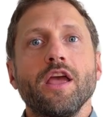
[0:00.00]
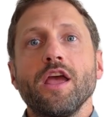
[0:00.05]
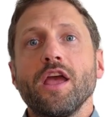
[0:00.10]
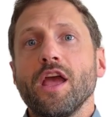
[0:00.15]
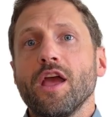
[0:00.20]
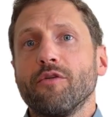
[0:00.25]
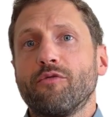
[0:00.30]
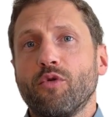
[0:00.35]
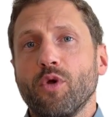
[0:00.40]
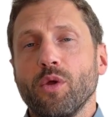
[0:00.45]

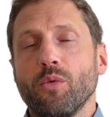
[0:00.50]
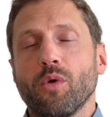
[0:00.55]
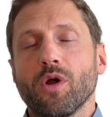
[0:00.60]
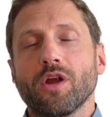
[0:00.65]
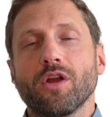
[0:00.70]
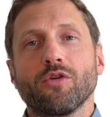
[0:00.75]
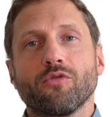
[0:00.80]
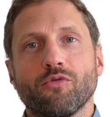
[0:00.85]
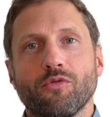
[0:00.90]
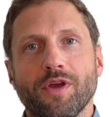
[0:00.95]
If we were
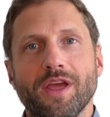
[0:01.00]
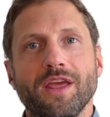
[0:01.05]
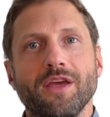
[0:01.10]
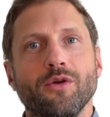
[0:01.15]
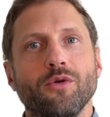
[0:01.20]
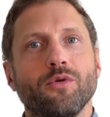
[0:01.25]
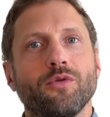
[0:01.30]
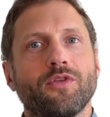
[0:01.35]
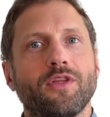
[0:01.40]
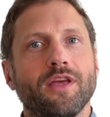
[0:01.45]
to
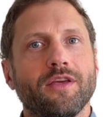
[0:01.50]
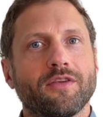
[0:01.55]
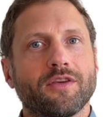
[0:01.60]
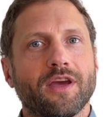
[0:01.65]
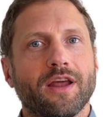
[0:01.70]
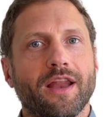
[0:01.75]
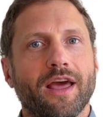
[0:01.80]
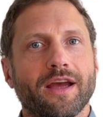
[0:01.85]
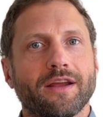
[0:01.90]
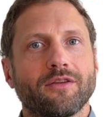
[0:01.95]
reuse these
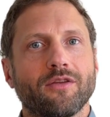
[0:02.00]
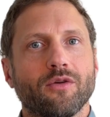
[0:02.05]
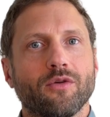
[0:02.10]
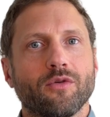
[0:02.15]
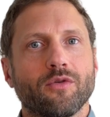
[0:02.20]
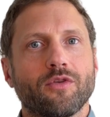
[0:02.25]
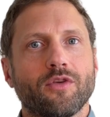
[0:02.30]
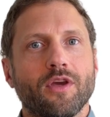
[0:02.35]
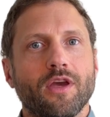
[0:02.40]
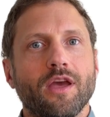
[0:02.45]

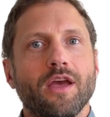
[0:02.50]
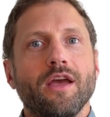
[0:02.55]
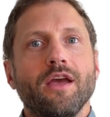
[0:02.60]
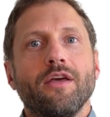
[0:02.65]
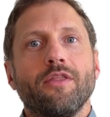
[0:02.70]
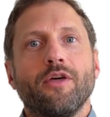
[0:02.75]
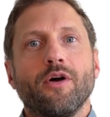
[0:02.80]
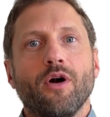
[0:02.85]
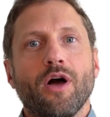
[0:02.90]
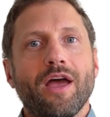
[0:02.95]
connectors,
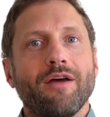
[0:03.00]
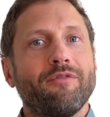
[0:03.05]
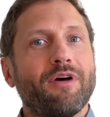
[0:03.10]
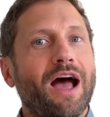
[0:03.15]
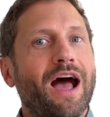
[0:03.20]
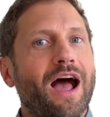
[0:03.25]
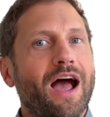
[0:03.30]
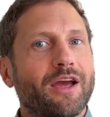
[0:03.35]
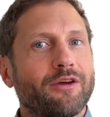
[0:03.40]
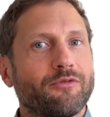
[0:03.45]
they'll have a
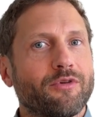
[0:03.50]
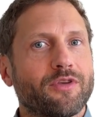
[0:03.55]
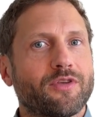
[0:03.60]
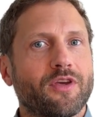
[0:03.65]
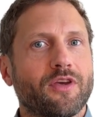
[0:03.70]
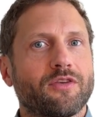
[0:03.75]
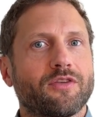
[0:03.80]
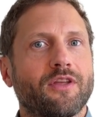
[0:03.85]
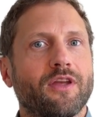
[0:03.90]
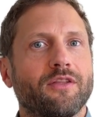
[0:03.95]
high
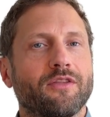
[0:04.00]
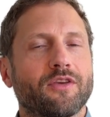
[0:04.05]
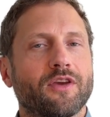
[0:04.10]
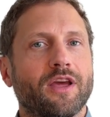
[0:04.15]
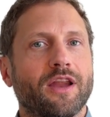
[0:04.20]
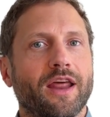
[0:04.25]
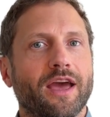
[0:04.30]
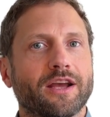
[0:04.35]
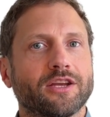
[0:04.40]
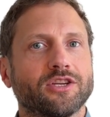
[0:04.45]
resistance
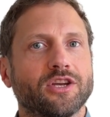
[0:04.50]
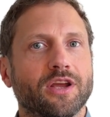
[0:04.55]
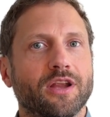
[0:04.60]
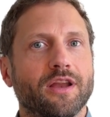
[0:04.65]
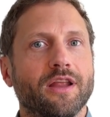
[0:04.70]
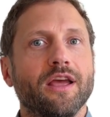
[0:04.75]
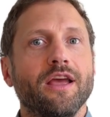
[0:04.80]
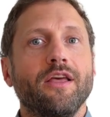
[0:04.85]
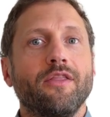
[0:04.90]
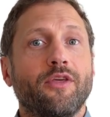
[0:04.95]

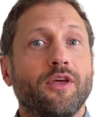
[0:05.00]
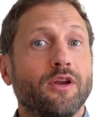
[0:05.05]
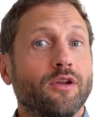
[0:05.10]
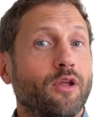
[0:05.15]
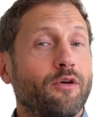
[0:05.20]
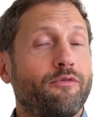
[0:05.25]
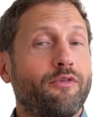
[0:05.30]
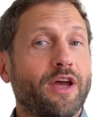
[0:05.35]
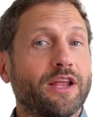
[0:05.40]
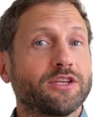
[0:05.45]
connection that'll
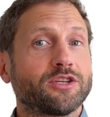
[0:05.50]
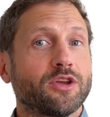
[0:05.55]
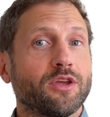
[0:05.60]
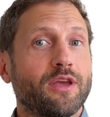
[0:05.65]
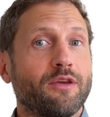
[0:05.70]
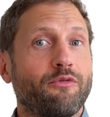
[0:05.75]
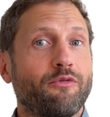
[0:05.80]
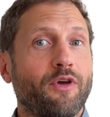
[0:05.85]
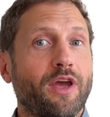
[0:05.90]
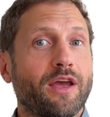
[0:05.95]
eventually
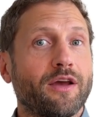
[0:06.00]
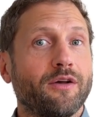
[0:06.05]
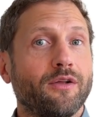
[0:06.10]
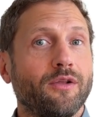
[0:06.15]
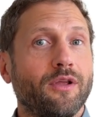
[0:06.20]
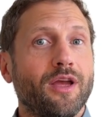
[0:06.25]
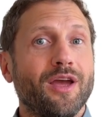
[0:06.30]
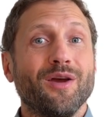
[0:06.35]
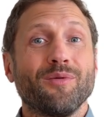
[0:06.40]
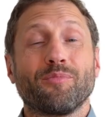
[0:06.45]

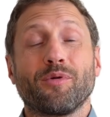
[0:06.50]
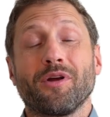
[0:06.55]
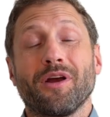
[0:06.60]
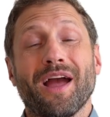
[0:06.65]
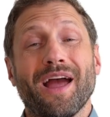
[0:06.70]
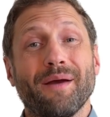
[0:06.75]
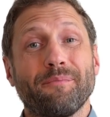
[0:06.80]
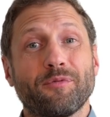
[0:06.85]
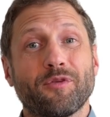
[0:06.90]
fail, perhaps